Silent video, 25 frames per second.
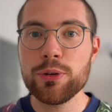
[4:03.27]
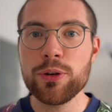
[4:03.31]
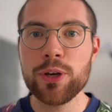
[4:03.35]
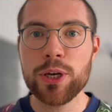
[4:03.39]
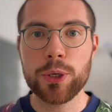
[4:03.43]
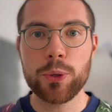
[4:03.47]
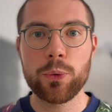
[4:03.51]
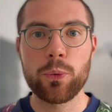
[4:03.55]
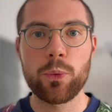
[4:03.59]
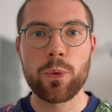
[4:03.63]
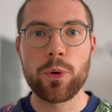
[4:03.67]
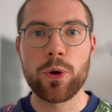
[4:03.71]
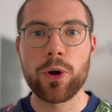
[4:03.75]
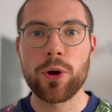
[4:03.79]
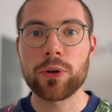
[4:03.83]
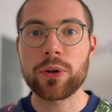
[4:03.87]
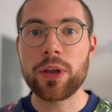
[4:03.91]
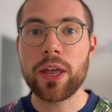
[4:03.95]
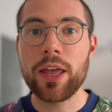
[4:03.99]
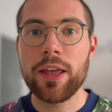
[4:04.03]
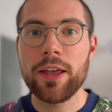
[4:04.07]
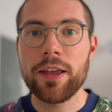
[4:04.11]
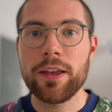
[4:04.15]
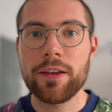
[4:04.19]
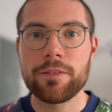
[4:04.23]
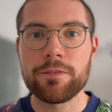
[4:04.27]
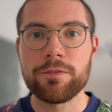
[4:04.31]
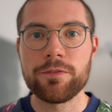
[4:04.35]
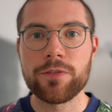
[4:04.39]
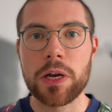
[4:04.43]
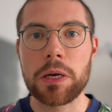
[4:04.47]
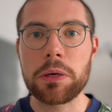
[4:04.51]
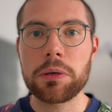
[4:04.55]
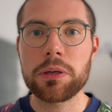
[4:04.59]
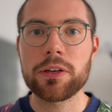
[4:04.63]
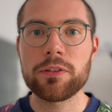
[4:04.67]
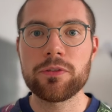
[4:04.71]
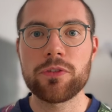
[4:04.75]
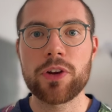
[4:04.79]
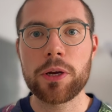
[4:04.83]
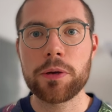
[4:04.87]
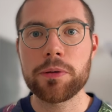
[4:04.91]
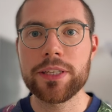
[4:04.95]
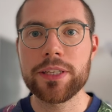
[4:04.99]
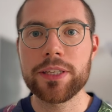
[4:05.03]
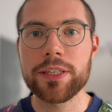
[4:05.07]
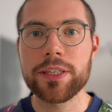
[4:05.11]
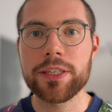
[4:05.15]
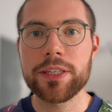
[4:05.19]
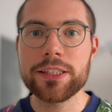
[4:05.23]
can work very, very
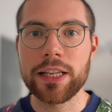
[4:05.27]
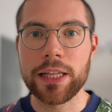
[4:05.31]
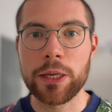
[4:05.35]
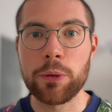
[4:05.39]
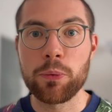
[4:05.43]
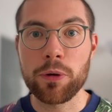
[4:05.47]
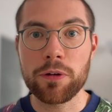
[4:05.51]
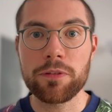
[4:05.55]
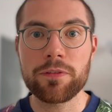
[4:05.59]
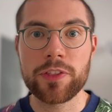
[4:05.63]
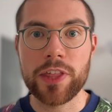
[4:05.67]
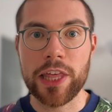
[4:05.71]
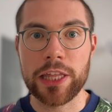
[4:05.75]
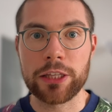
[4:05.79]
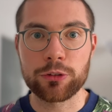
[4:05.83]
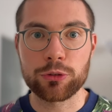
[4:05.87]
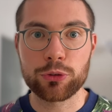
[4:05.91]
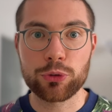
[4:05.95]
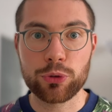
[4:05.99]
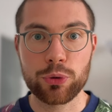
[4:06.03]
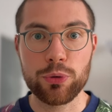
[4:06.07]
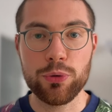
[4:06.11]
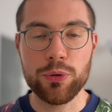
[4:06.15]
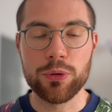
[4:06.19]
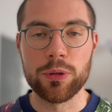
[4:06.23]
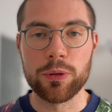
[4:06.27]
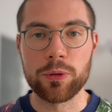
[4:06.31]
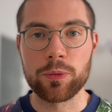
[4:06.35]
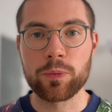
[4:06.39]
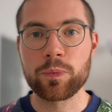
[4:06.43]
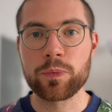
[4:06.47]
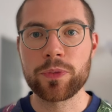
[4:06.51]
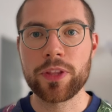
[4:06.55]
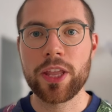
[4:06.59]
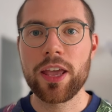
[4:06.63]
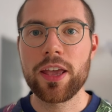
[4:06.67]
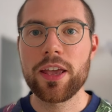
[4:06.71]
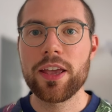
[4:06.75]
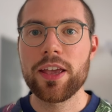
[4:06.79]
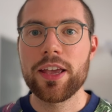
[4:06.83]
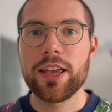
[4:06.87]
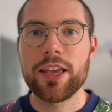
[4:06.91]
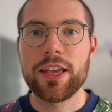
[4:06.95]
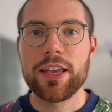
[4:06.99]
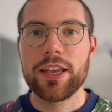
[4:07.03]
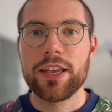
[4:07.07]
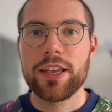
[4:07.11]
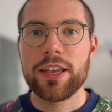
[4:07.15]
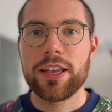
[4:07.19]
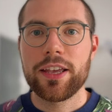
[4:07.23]
easily with that tool.
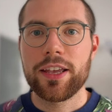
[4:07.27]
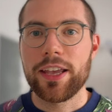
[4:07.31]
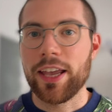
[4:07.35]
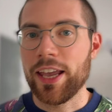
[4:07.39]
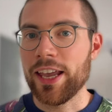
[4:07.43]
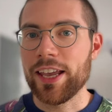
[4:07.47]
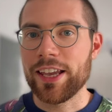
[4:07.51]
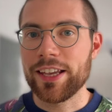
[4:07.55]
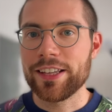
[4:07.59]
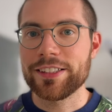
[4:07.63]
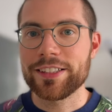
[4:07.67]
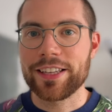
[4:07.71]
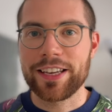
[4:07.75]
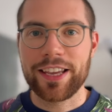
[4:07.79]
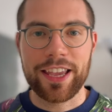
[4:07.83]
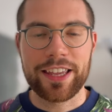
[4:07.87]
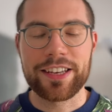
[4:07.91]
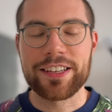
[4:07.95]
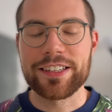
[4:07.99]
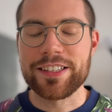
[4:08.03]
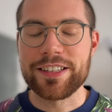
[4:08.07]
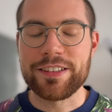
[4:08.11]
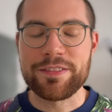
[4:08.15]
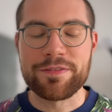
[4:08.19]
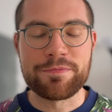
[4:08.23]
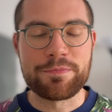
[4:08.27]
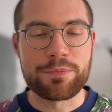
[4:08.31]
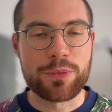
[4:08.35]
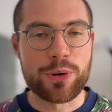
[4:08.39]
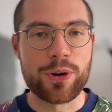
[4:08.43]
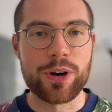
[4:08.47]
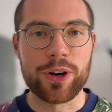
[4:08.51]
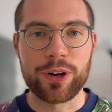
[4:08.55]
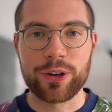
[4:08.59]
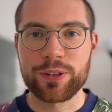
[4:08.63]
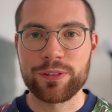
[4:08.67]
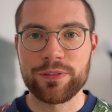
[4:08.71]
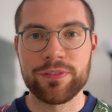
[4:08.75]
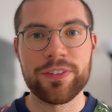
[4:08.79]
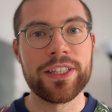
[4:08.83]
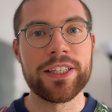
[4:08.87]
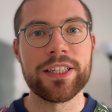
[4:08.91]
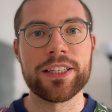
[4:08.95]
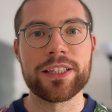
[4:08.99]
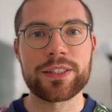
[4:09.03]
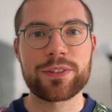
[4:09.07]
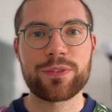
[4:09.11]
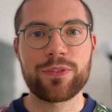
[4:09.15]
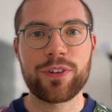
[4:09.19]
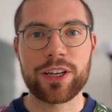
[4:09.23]
And I added even more
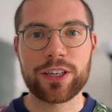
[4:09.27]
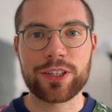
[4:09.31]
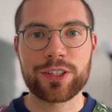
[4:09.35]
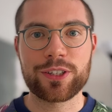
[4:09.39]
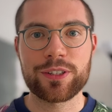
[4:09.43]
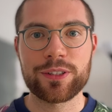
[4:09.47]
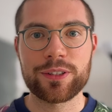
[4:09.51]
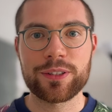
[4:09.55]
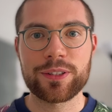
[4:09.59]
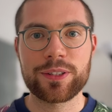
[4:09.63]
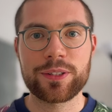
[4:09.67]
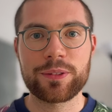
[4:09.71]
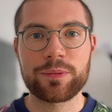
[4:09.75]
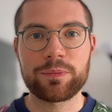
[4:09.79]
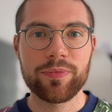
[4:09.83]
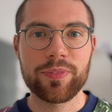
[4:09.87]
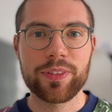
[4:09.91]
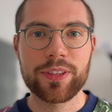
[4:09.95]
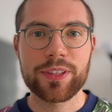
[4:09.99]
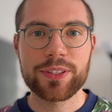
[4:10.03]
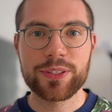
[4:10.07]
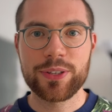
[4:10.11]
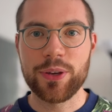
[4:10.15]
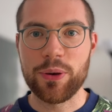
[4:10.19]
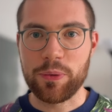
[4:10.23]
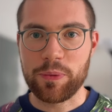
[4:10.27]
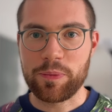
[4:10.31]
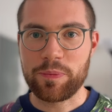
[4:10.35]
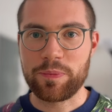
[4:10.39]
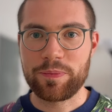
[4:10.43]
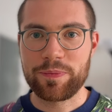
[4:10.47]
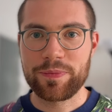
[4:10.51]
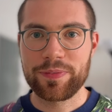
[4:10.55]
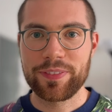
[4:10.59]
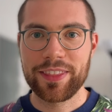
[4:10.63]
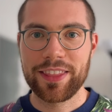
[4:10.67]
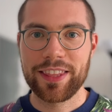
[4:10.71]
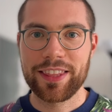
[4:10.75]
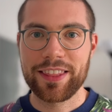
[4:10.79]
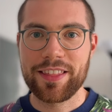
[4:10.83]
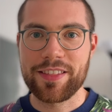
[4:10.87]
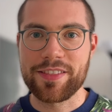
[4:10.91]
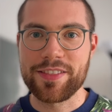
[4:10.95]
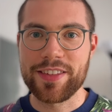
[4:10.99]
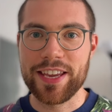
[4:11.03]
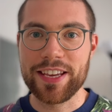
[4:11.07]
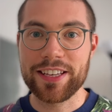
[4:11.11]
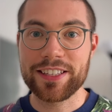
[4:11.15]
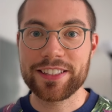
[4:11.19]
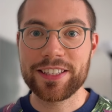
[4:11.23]
convenience functions. So
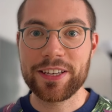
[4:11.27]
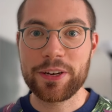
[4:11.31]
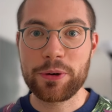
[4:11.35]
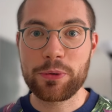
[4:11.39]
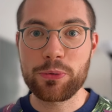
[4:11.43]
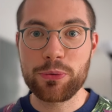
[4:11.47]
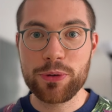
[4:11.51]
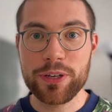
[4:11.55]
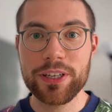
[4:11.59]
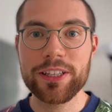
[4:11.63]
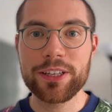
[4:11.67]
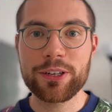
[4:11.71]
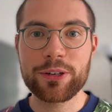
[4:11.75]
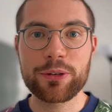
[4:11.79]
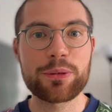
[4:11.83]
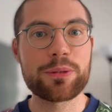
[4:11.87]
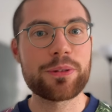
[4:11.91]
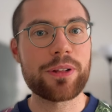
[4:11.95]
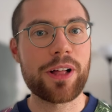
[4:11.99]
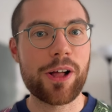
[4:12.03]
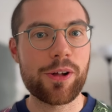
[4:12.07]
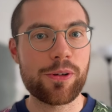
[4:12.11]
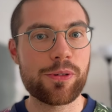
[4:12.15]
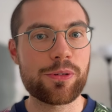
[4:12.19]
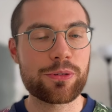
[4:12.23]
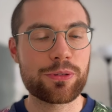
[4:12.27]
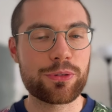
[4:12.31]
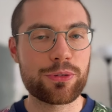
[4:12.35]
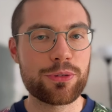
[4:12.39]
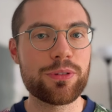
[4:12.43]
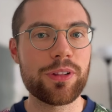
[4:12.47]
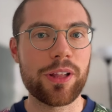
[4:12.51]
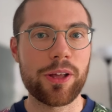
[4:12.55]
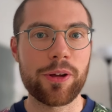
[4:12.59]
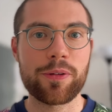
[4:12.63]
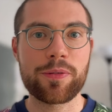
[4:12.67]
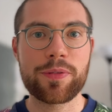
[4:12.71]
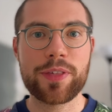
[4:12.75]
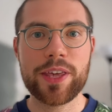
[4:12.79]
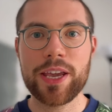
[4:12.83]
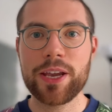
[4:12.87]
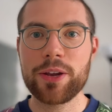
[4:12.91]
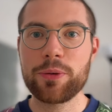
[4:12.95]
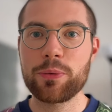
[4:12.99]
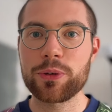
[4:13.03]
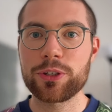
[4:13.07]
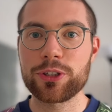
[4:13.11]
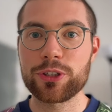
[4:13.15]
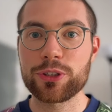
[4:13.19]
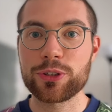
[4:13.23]
there's a really cool out tool out there
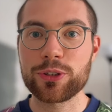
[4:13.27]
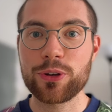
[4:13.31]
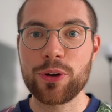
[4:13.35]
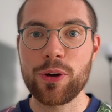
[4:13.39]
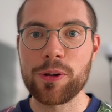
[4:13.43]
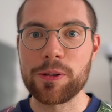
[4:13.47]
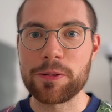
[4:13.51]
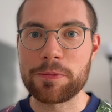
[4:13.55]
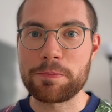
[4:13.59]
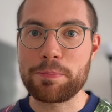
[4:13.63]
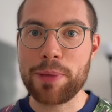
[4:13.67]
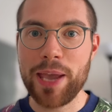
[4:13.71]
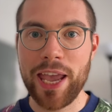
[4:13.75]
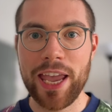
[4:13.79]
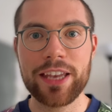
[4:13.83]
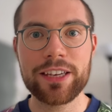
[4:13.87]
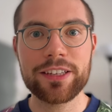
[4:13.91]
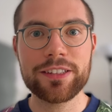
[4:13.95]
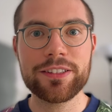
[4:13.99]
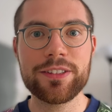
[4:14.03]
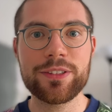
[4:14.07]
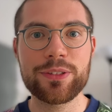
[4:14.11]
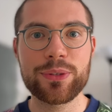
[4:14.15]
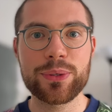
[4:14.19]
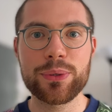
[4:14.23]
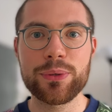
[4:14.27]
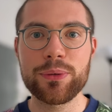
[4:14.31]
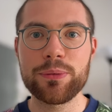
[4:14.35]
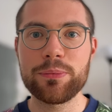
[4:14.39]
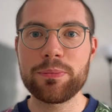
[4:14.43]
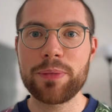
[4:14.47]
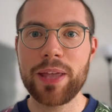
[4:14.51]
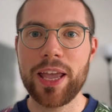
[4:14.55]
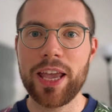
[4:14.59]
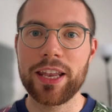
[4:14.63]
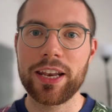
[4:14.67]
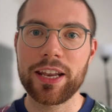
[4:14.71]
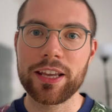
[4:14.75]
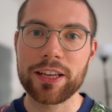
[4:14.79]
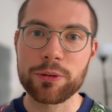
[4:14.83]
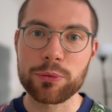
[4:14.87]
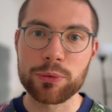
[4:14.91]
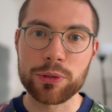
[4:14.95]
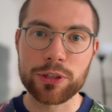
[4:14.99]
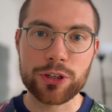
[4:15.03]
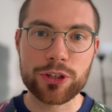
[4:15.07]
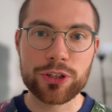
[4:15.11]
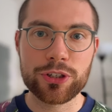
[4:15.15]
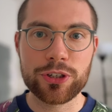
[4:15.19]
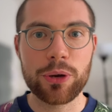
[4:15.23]
which is called Pan and Zoom and I
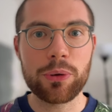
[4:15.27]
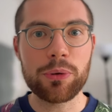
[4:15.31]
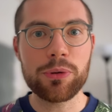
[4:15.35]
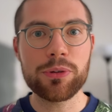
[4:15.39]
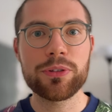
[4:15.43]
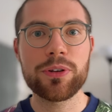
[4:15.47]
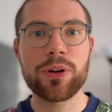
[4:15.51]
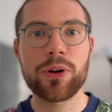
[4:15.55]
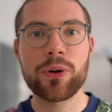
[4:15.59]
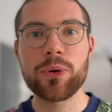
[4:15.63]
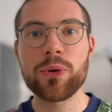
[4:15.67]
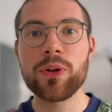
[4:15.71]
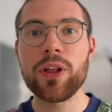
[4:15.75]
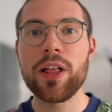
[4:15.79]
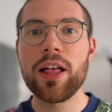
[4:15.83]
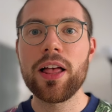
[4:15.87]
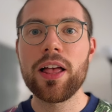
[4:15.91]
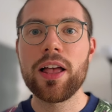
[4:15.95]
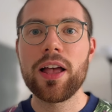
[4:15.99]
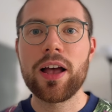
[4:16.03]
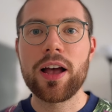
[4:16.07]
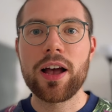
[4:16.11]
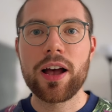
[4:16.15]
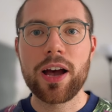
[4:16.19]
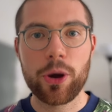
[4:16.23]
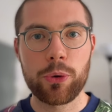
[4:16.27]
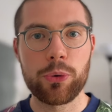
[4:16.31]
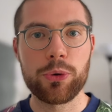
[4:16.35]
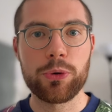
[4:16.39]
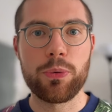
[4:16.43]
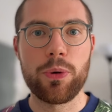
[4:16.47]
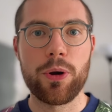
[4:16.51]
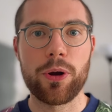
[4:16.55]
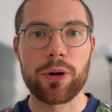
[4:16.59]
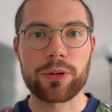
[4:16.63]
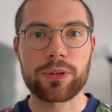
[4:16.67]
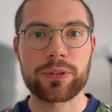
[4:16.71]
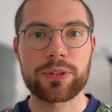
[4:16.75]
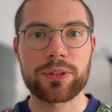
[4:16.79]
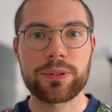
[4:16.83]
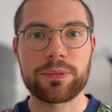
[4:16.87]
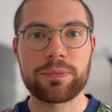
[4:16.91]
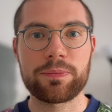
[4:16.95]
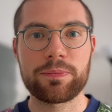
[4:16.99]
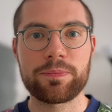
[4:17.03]
will show you now how it works.